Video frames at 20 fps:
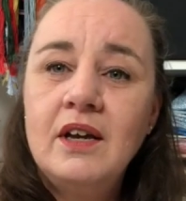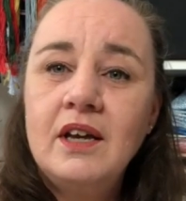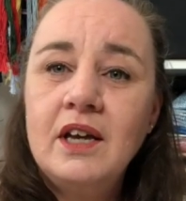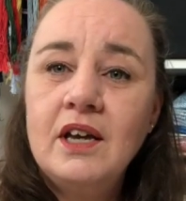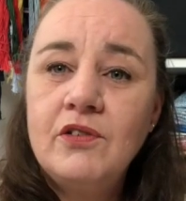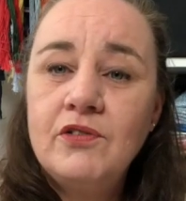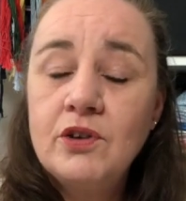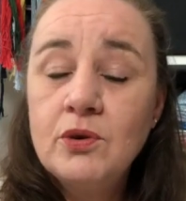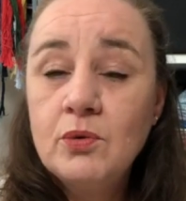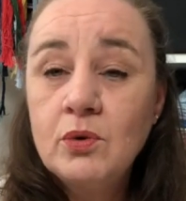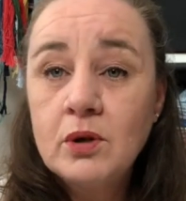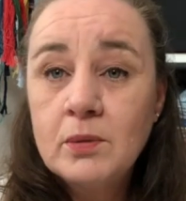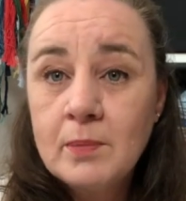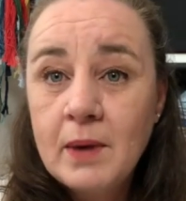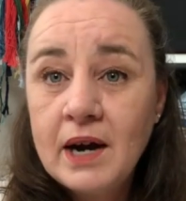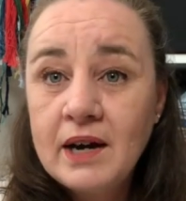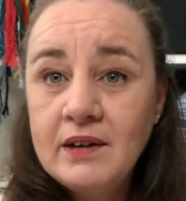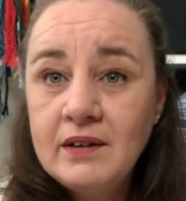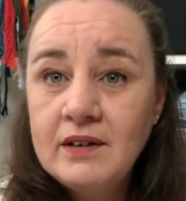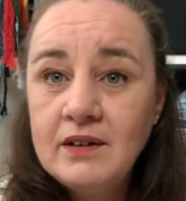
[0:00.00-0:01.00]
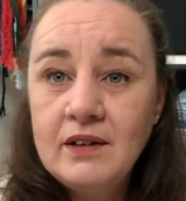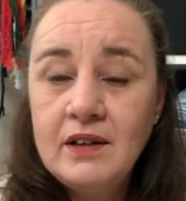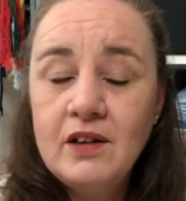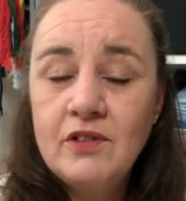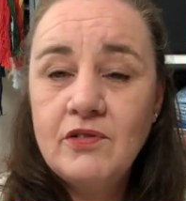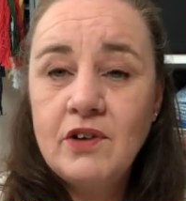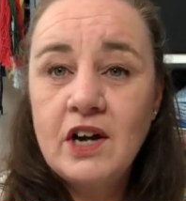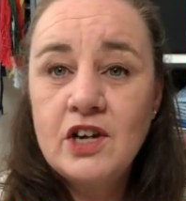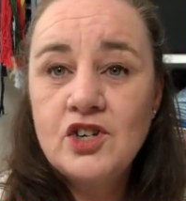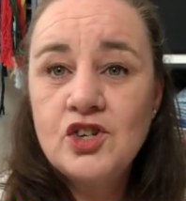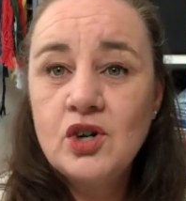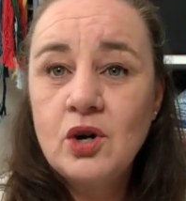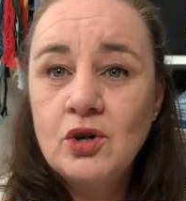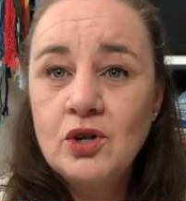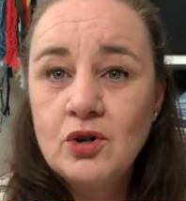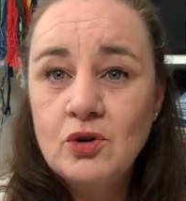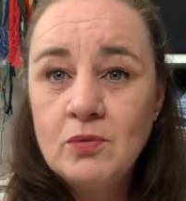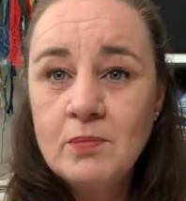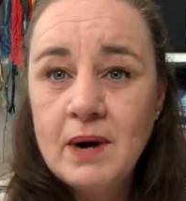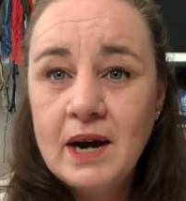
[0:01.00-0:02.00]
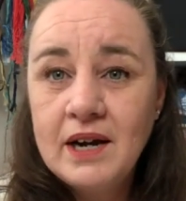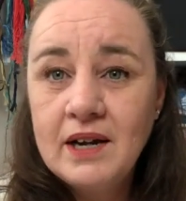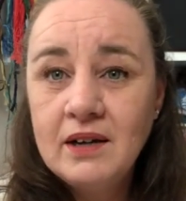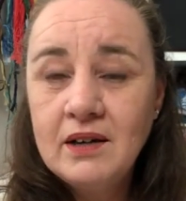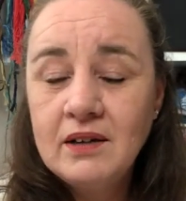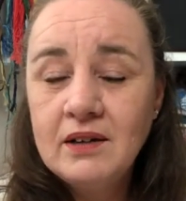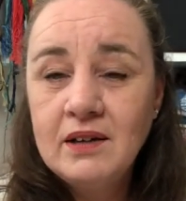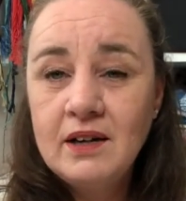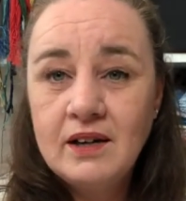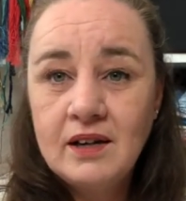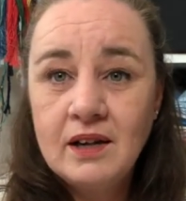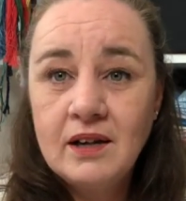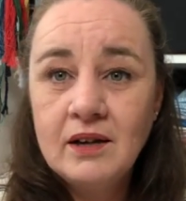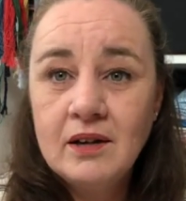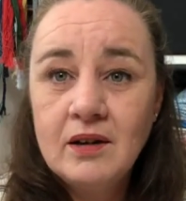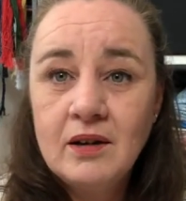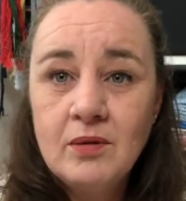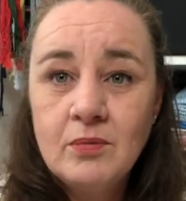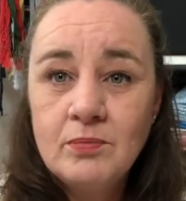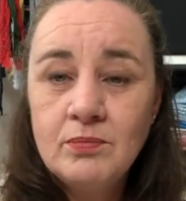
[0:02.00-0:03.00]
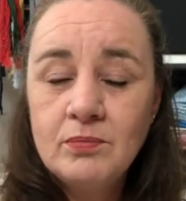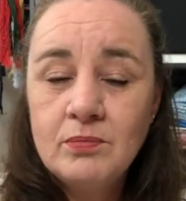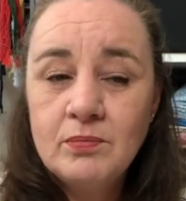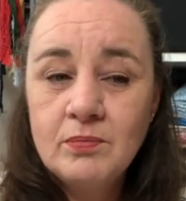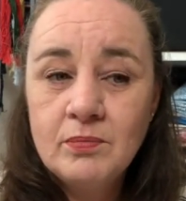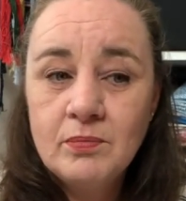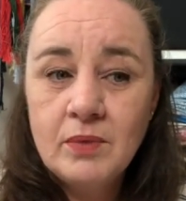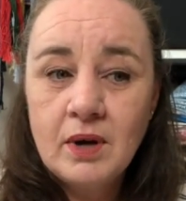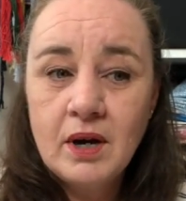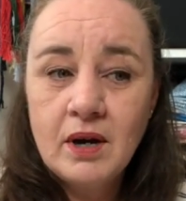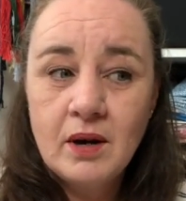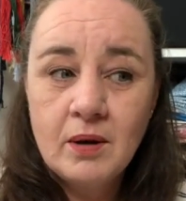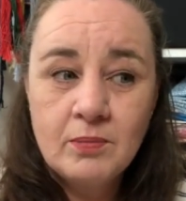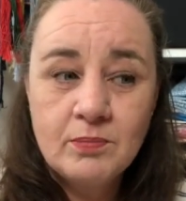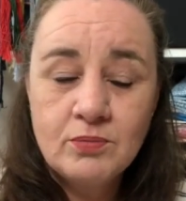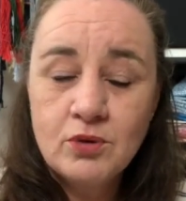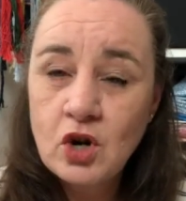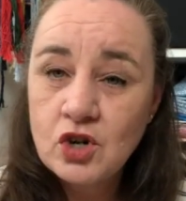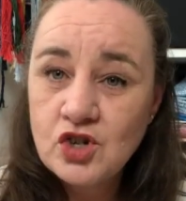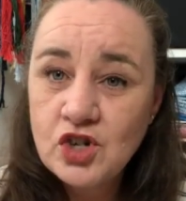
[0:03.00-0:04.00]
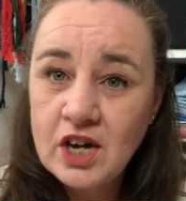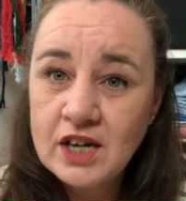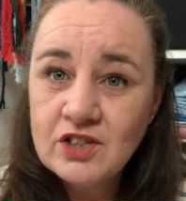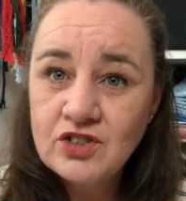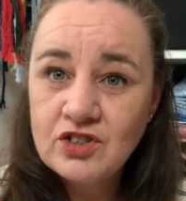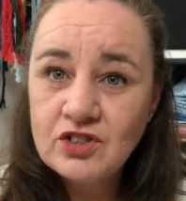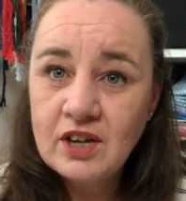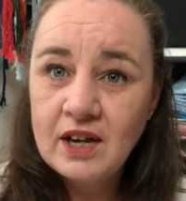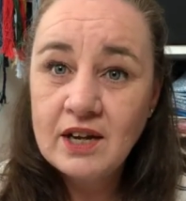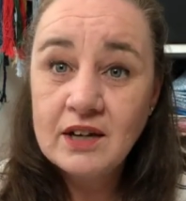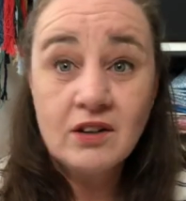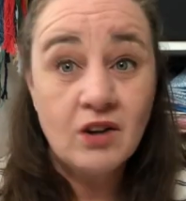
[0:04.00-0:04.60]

if you would mind if I show you my knitting projects and